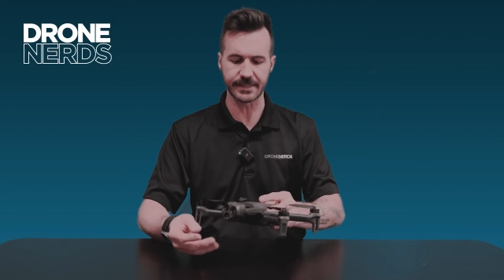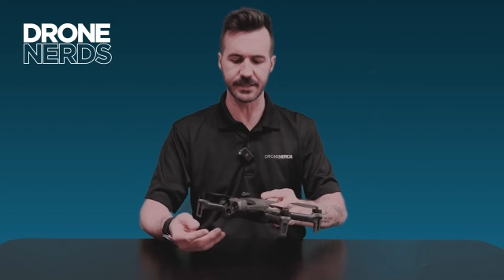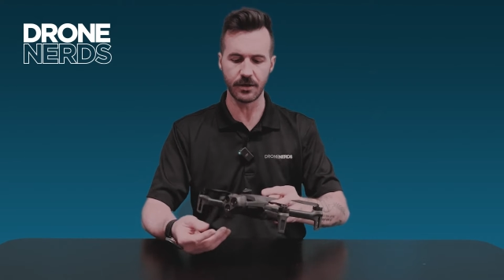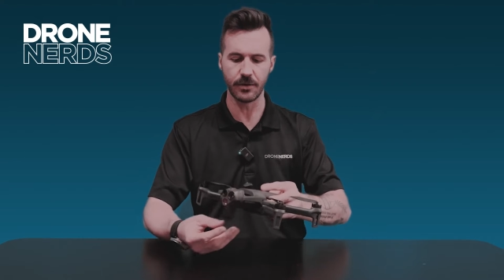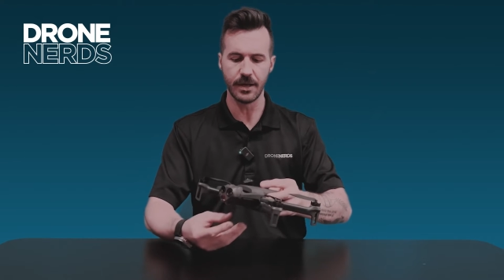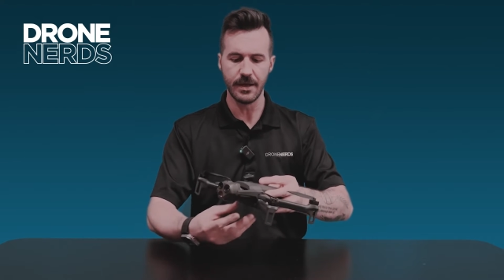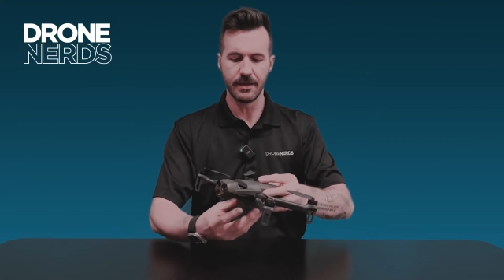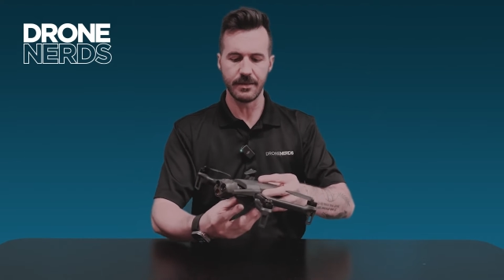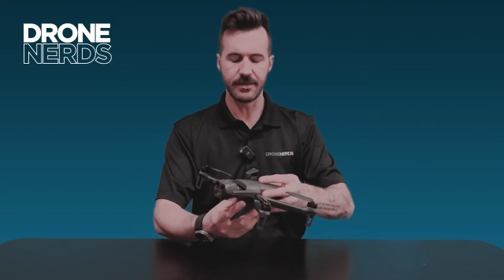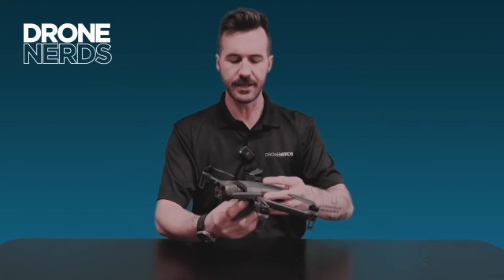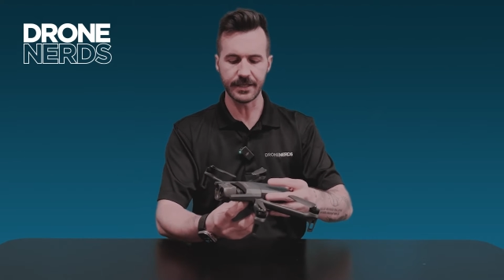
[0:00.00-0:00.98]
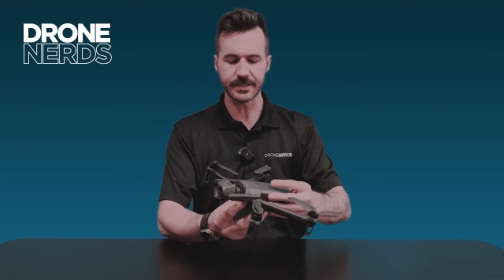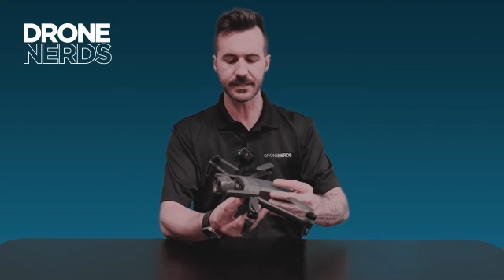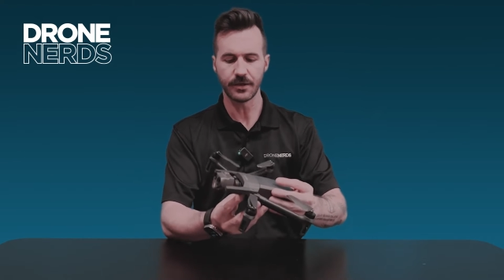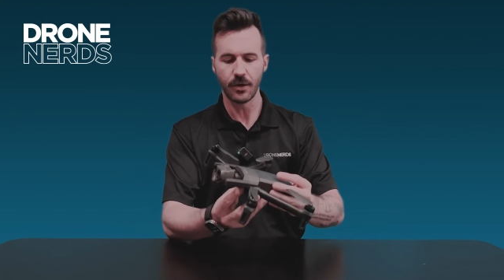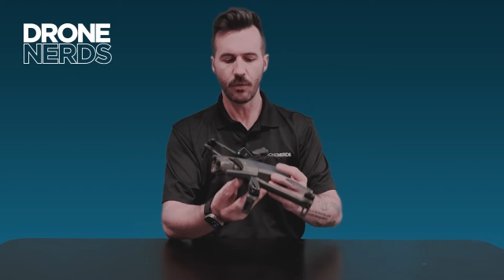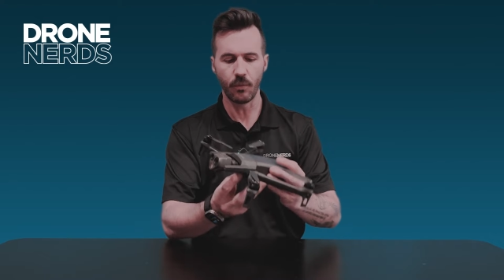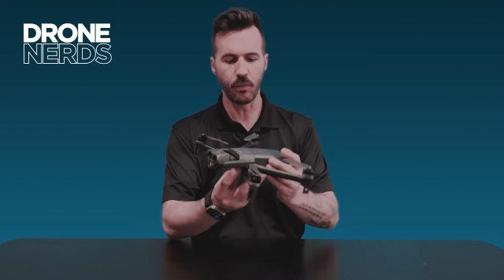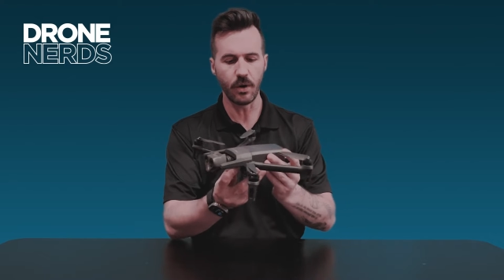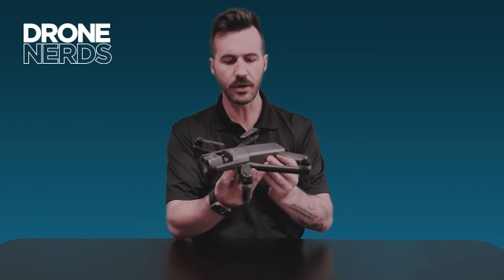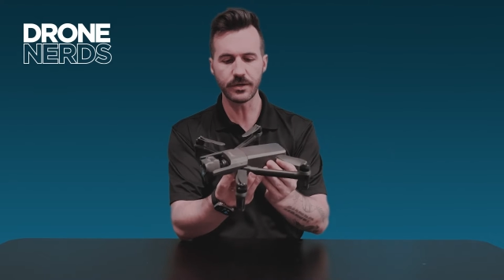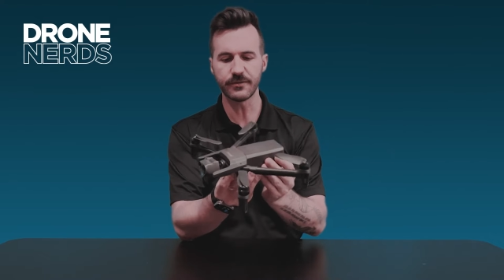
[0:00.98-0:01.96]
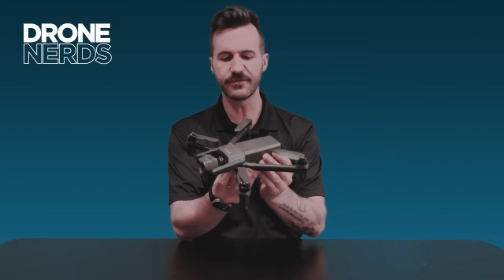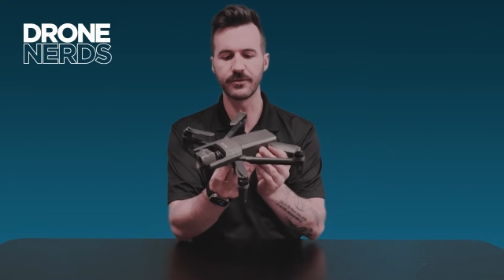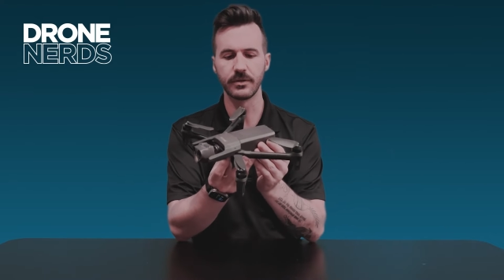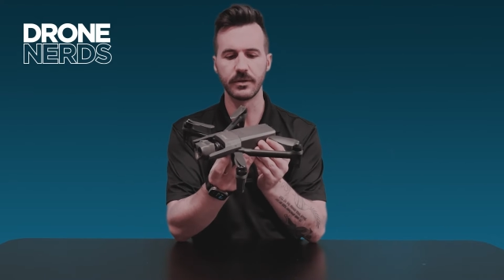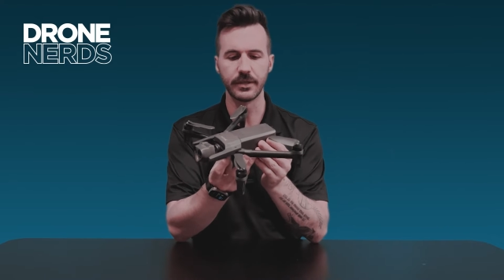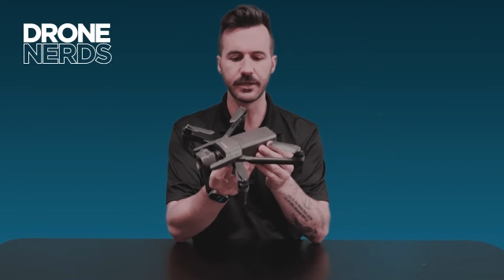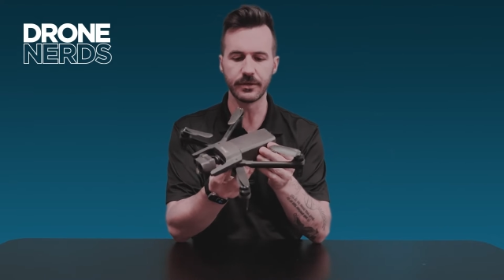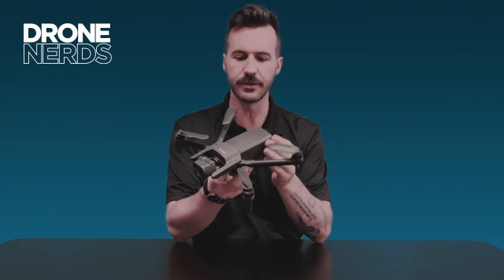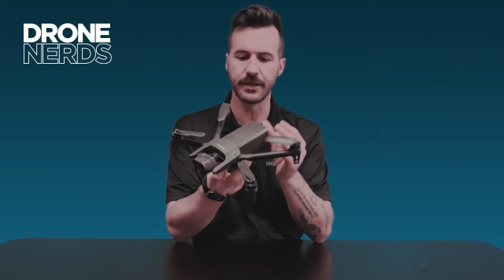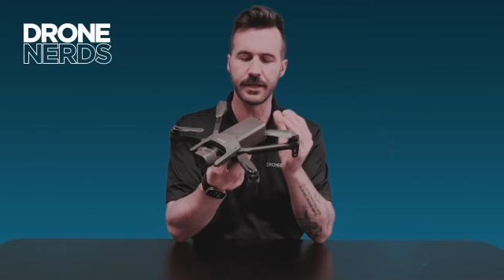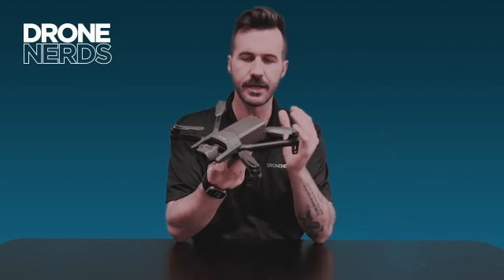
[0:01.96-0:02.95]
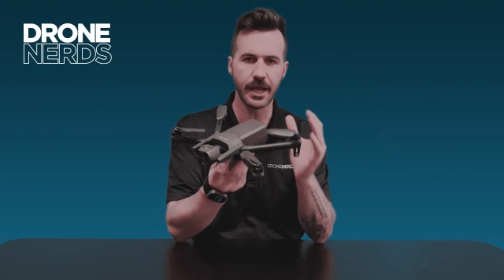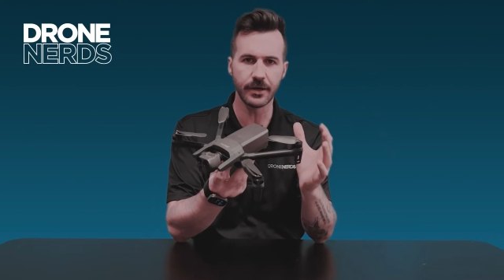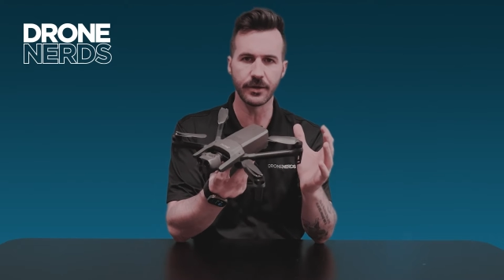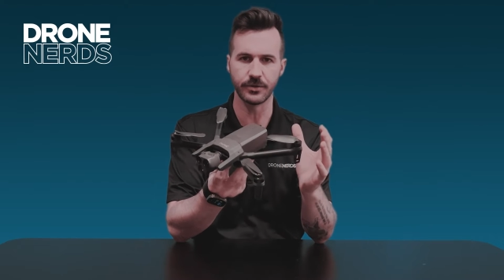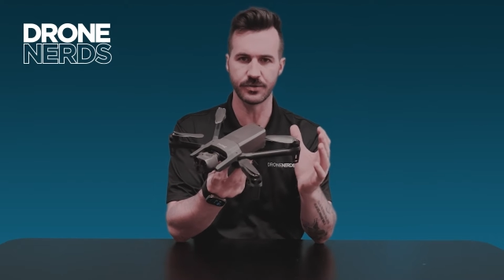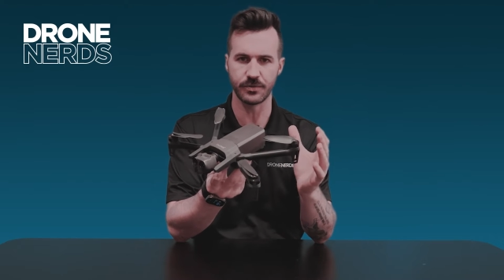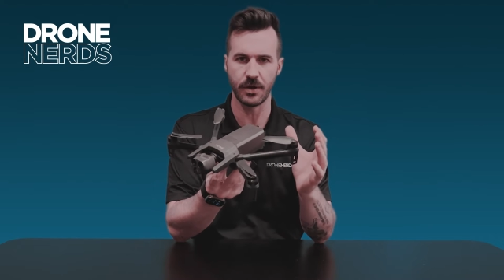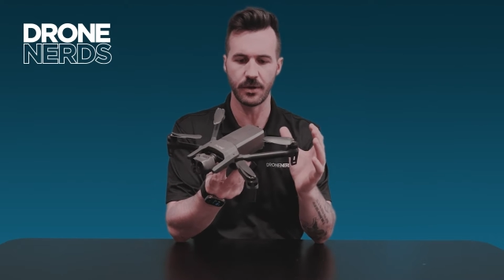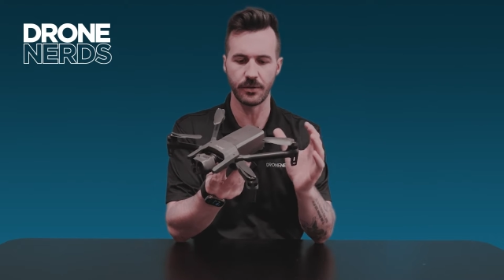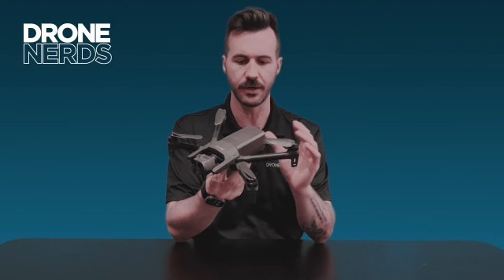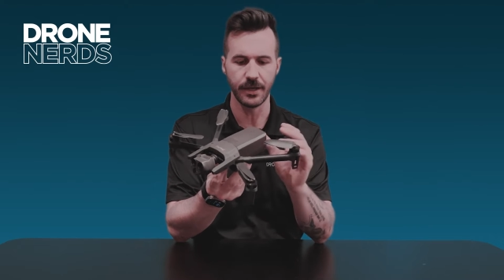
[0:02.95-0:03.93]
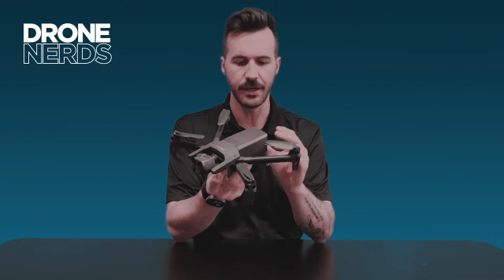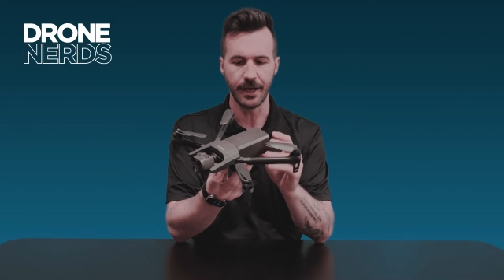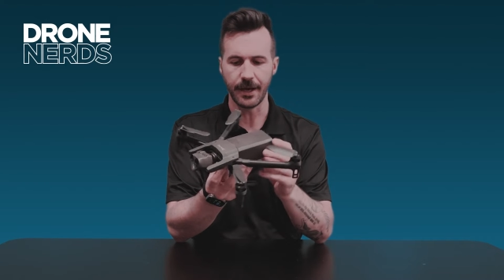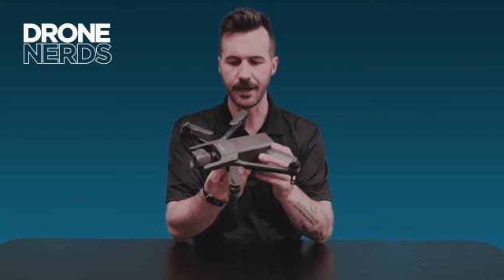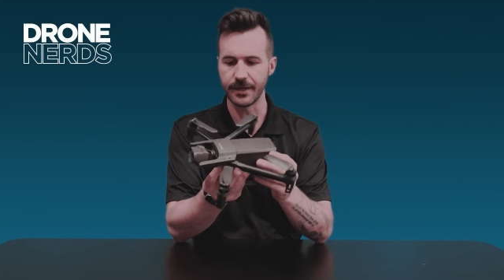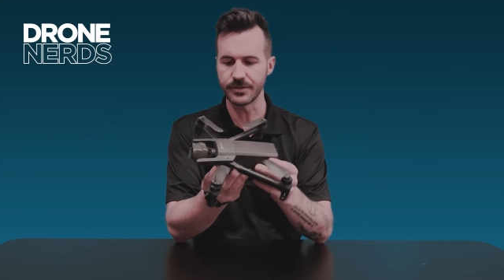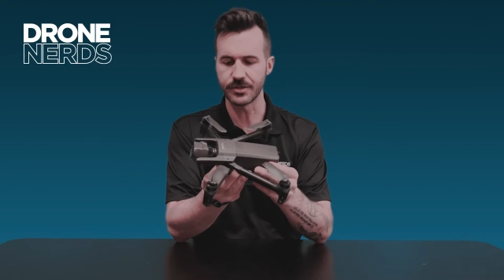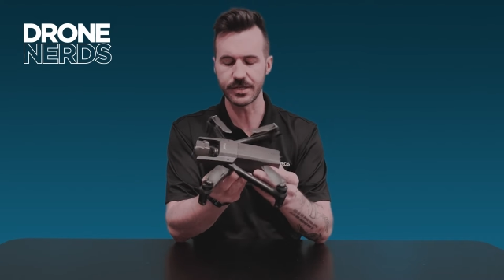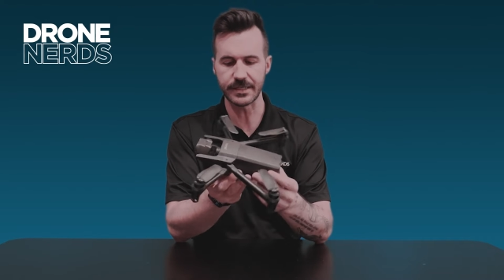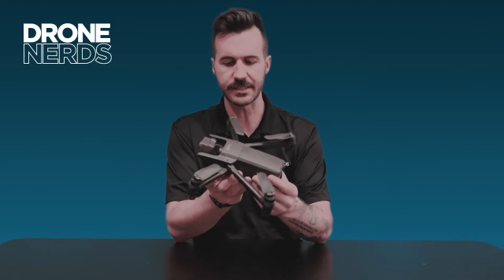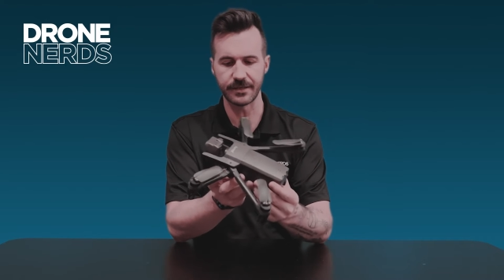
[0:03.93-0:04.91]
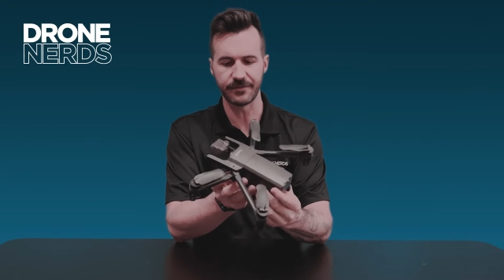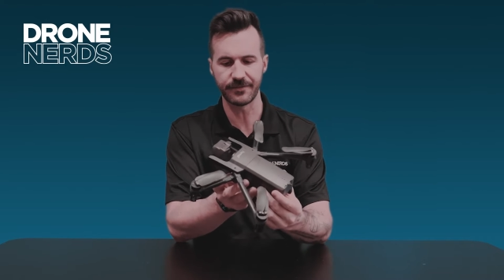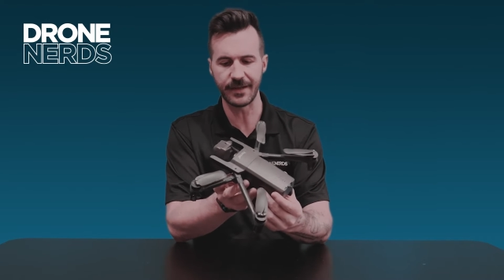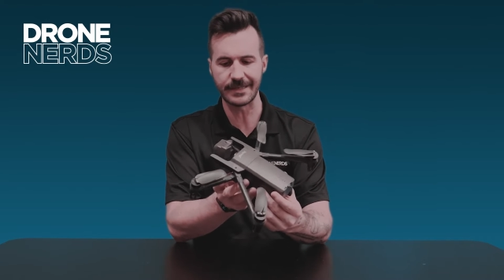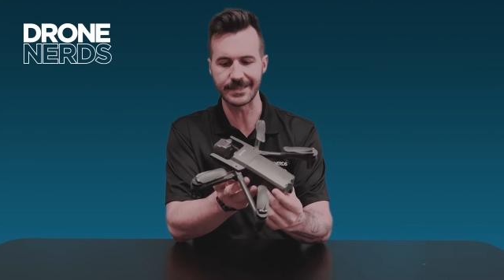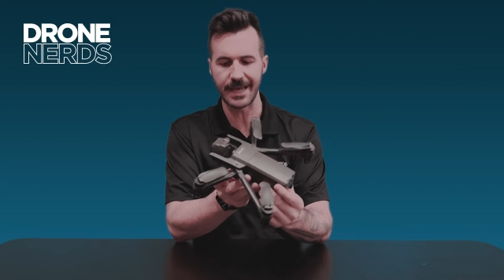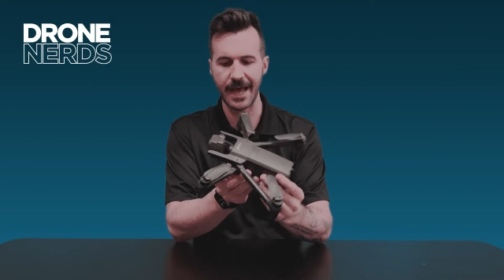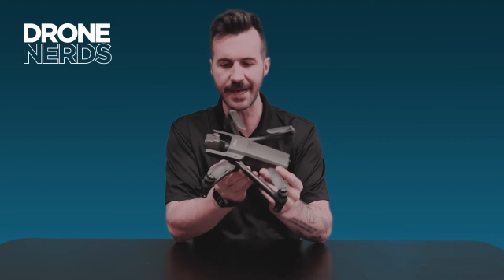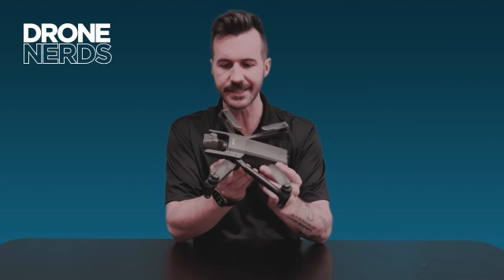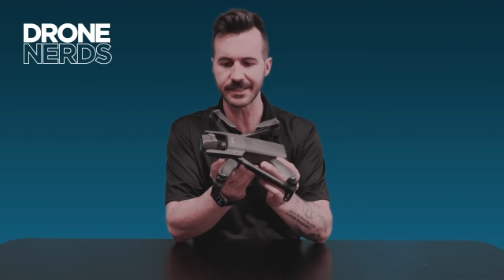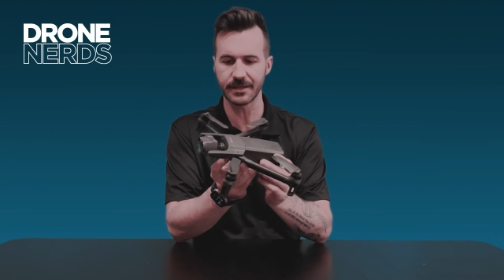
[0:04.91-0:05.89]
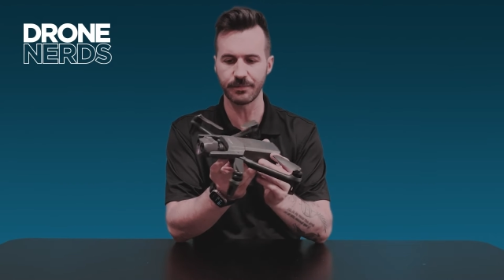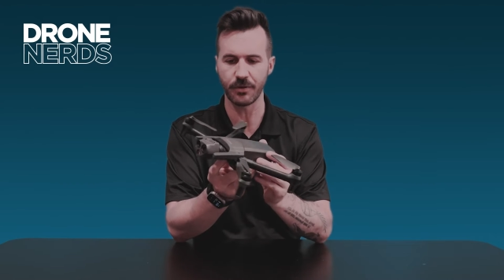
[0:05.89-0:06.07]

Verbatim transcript: So this wonderful little nano drone, just a fantastic